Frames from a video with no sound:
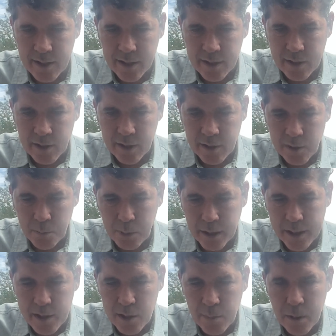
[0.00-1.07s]
it's
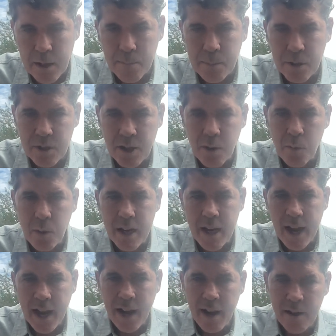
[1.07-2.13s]
plain speak, but then we
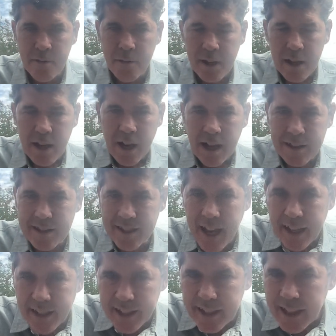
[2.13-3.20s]
have a
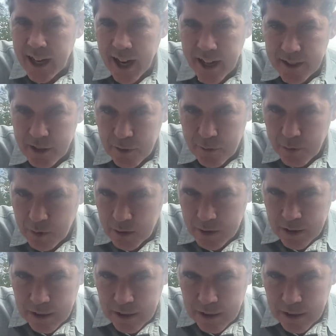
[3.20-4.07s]
second kind of